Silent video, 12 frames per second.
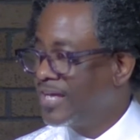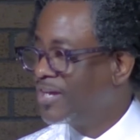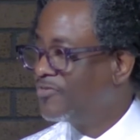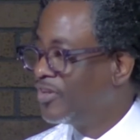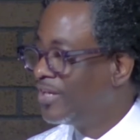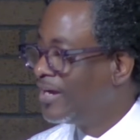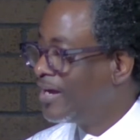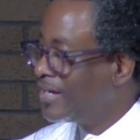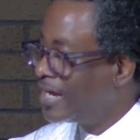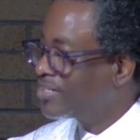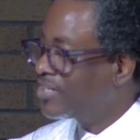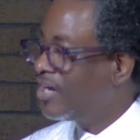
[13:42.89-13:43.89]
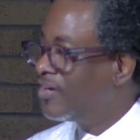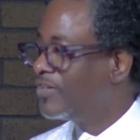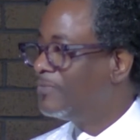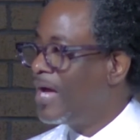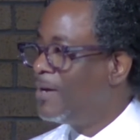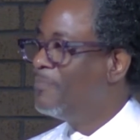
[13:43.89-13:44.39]
thankfully, are not
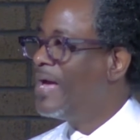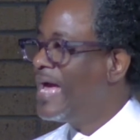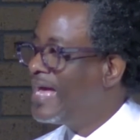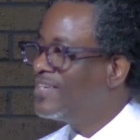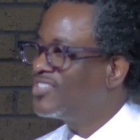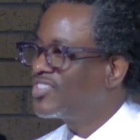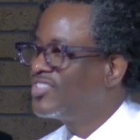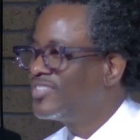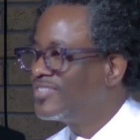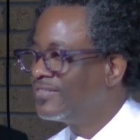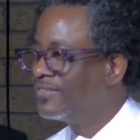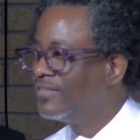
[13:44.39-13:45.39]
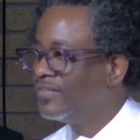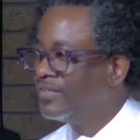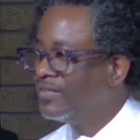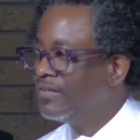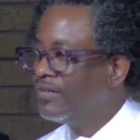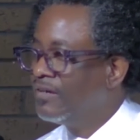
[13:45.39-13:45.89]
covered by masks,
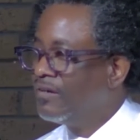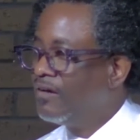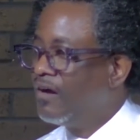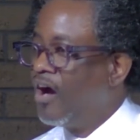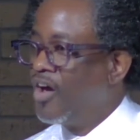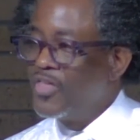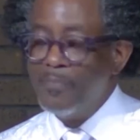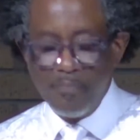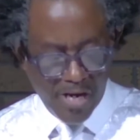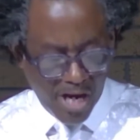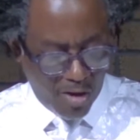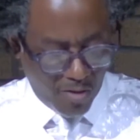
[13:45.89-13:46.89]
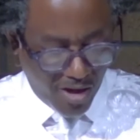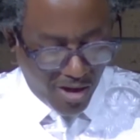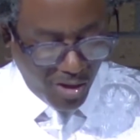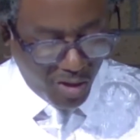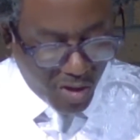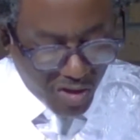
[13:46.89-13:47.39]
are the
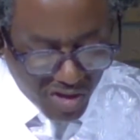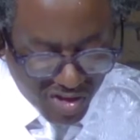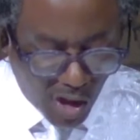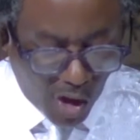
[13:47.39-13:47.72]
mirror to the